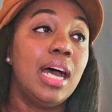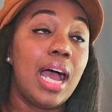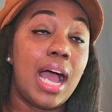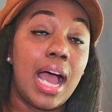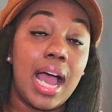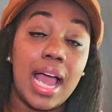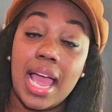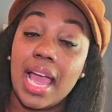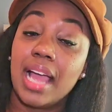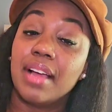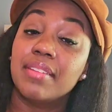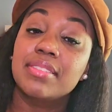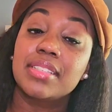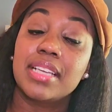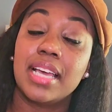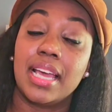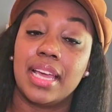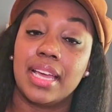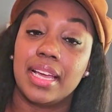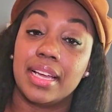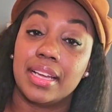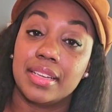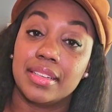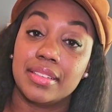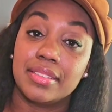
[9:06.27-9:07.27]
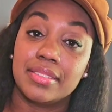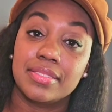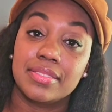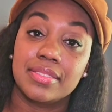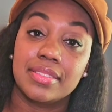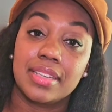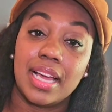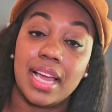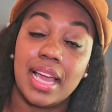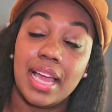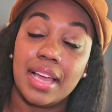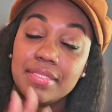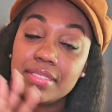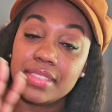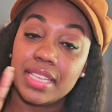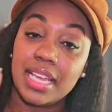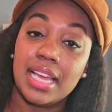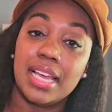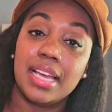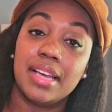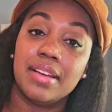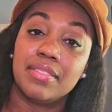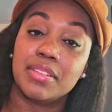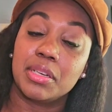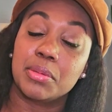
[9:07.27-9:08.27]
I have to
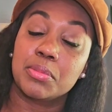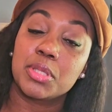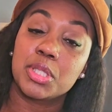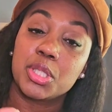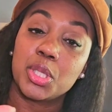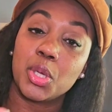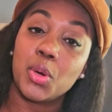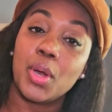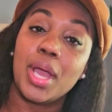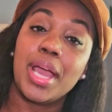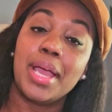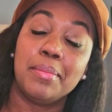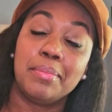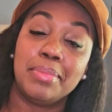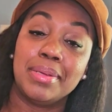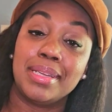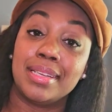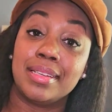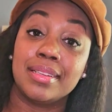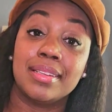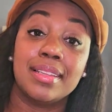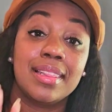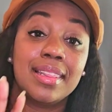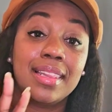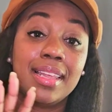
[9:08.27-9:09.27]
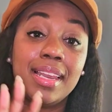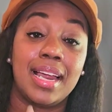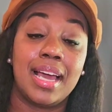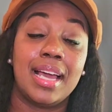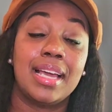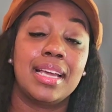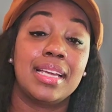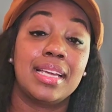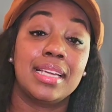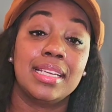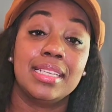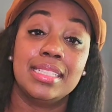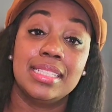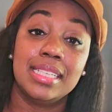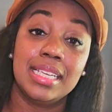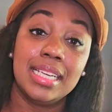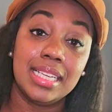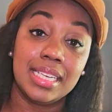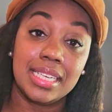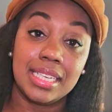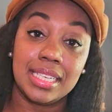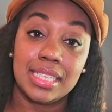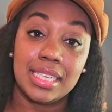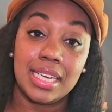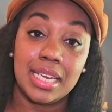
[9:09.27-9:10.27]
have, and I'm so happy that I
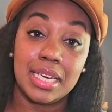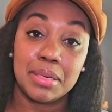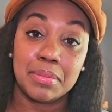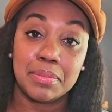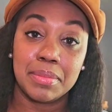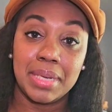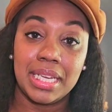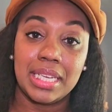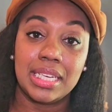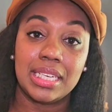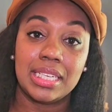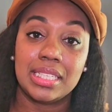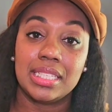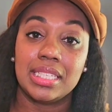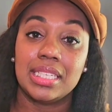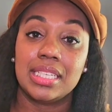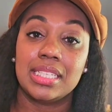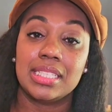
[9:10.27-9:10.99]
did it and made it,